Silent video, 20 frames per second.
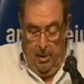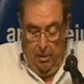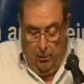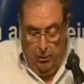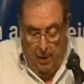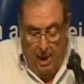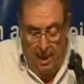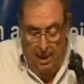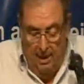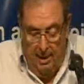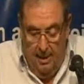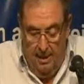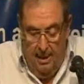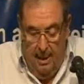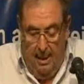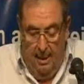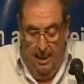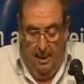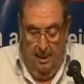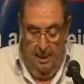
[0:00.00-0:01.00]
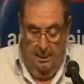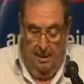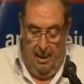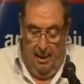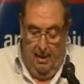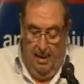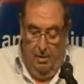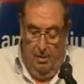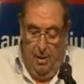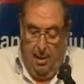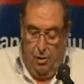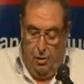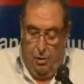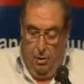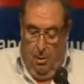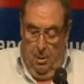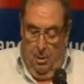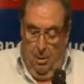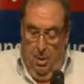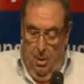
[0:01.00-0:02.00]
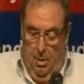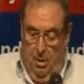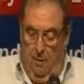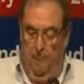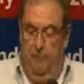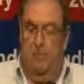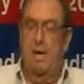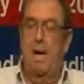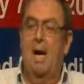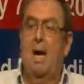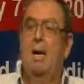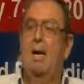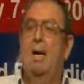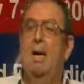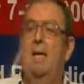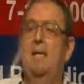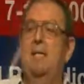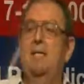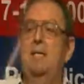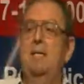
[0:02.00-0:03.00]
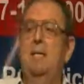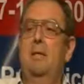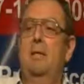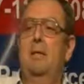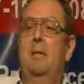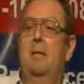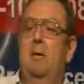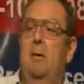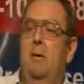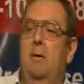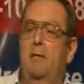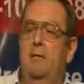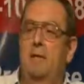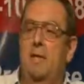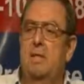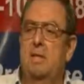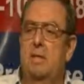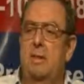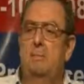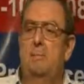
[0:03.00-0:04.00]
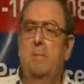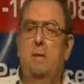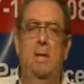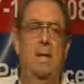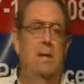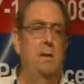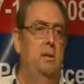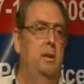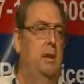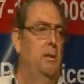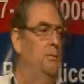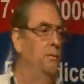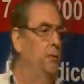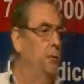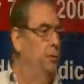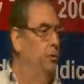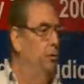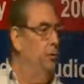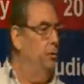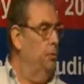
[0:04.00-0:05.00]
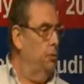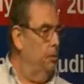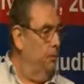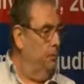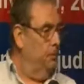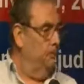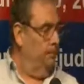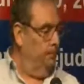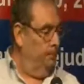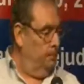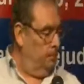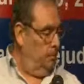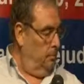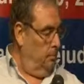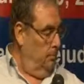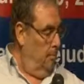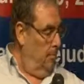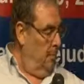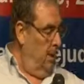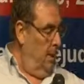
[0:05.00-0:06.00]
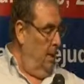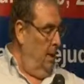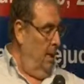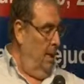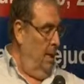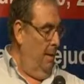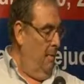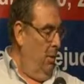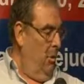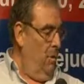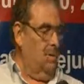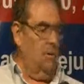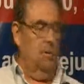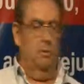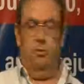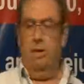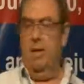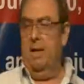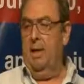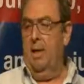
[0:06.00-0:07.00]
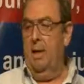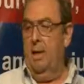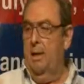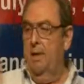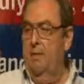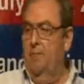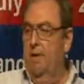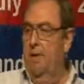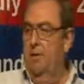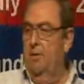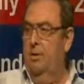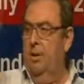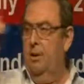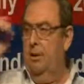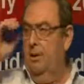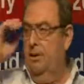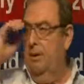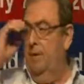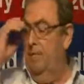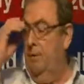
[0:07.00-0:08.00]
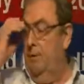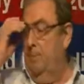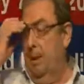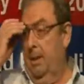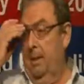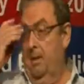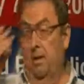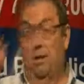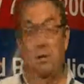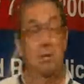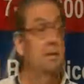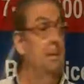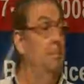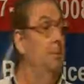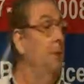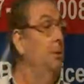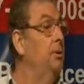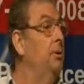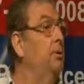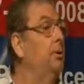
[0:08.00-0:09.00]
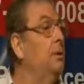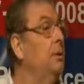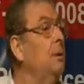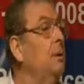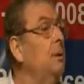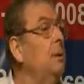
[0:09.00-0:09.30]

You take the declaration of the Allies of December 1942. And also taking an event that everybody knows about it.